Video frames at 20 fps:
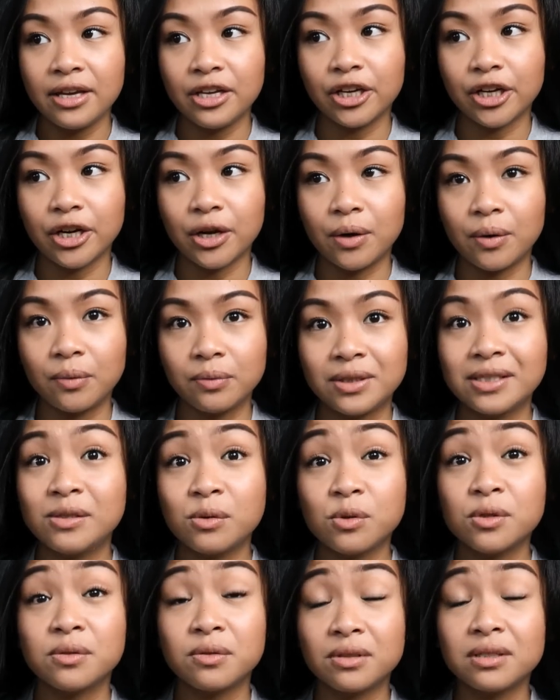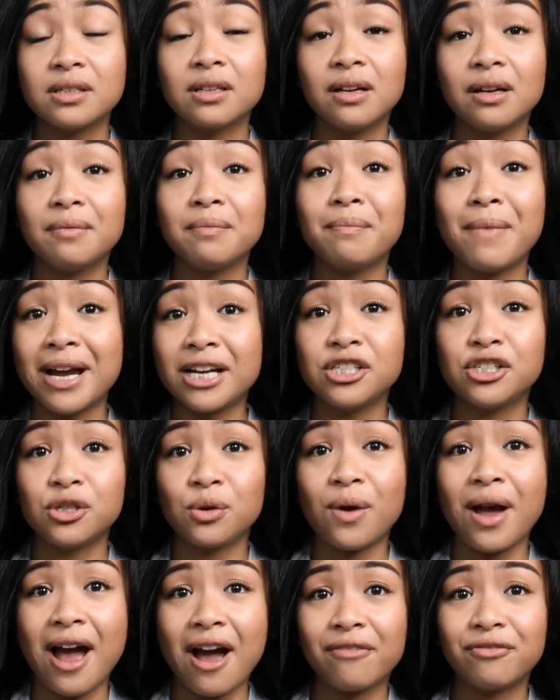you know, this was, mind
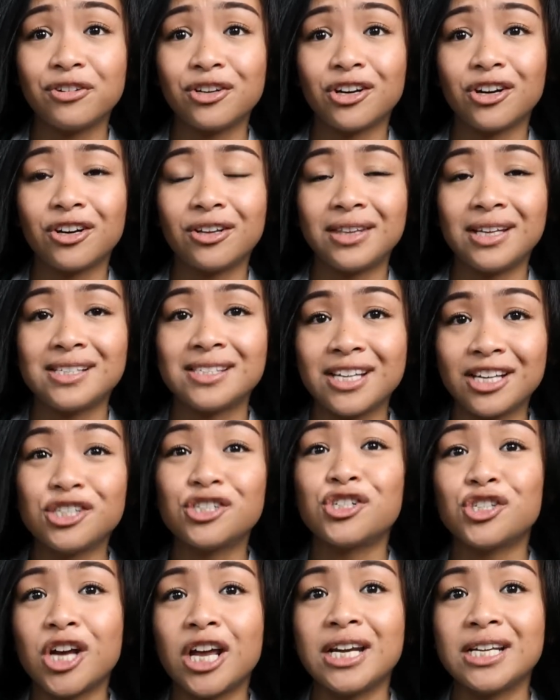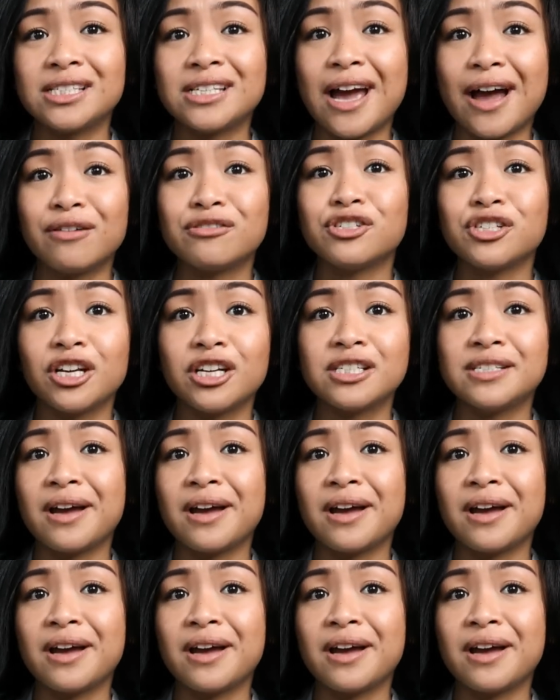you, after they said shut it down,